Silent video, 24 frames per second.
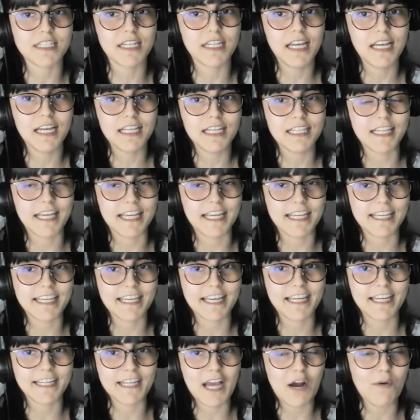trust like
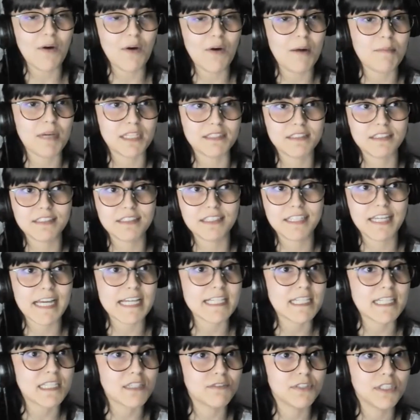now I'm attending
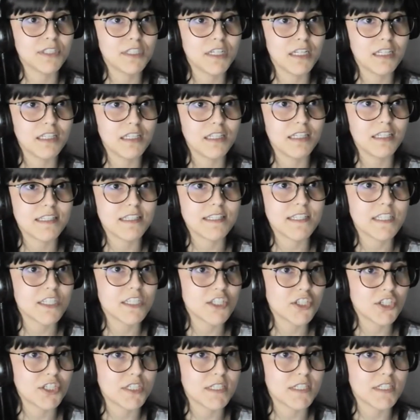several
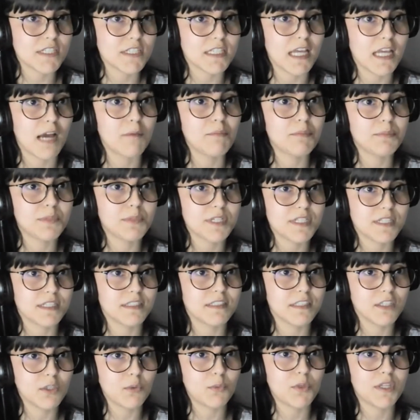sessions. I'm
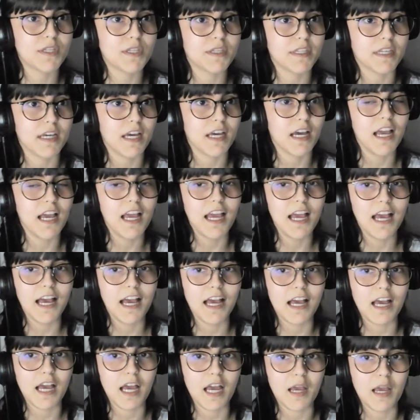presenting with the
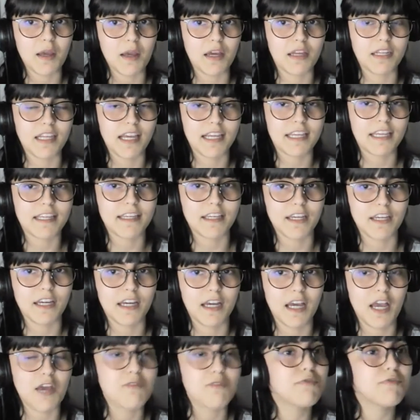
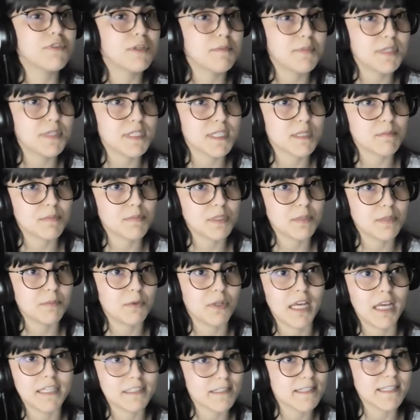MVPs
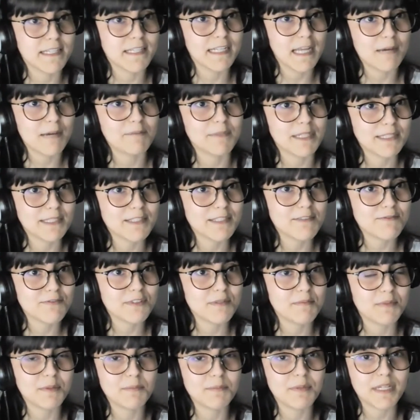people, and still I'm not
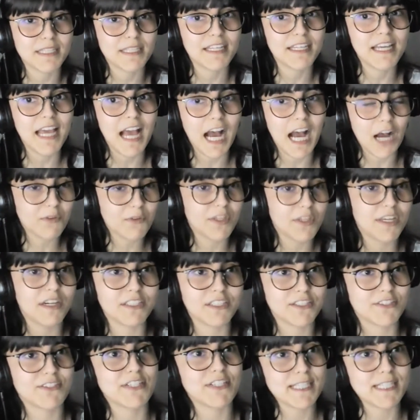MVP, but how they
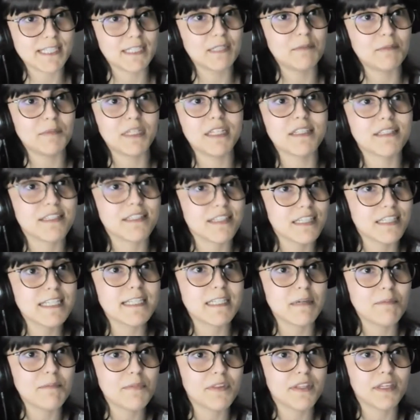are trusting me, it's
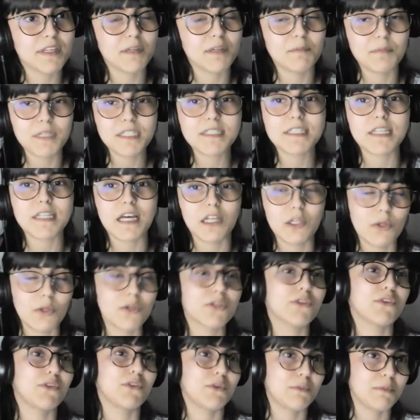really something means a
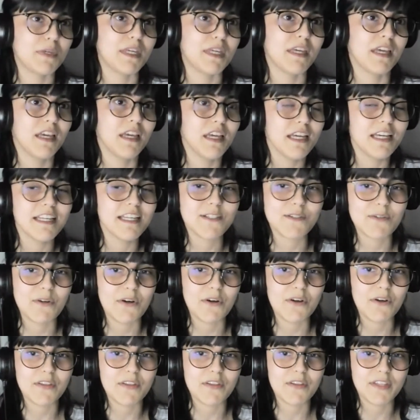lot to me.
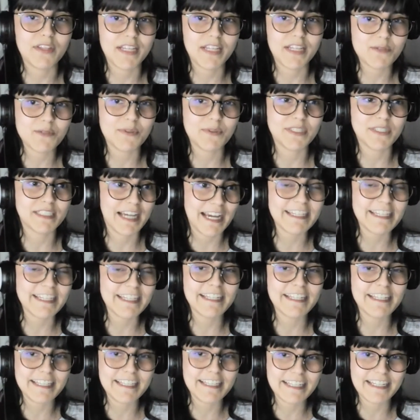So that's what I
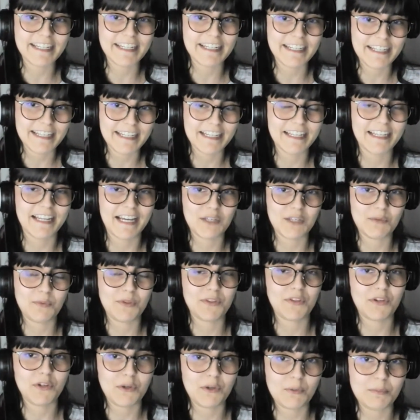really like
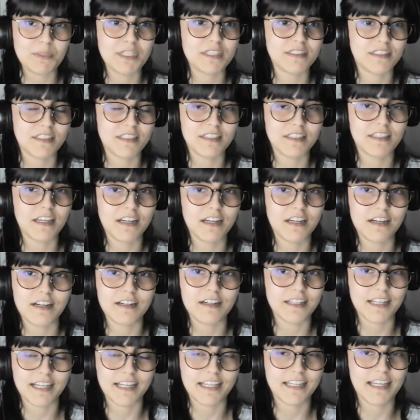with the community. They
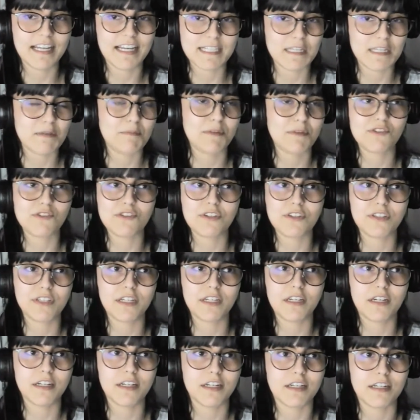are like, as I mentioned,
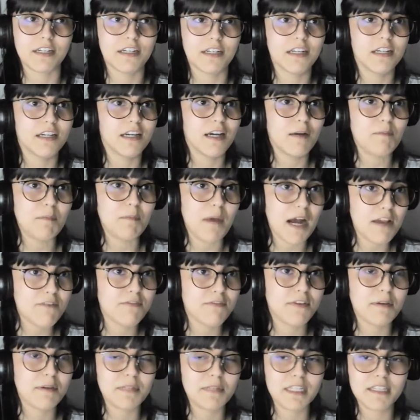they are my
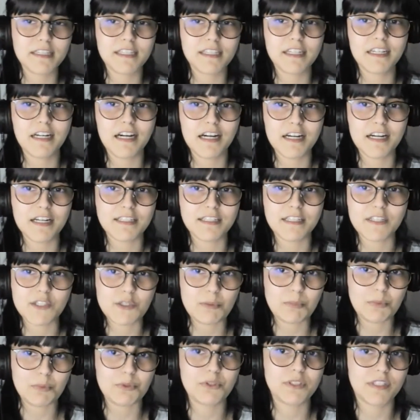family. They are the
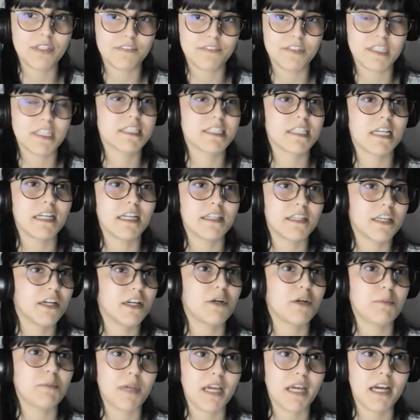supportive things and
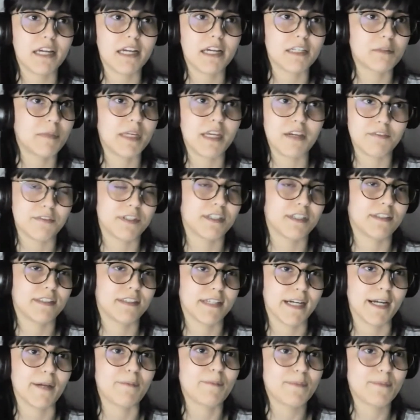they are behind me every
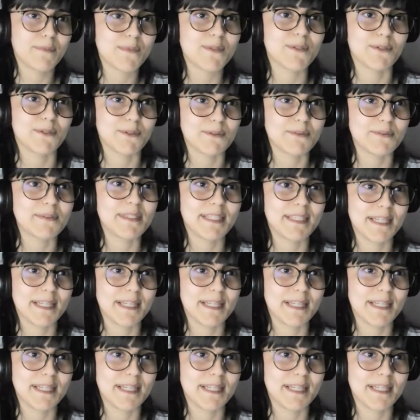time. So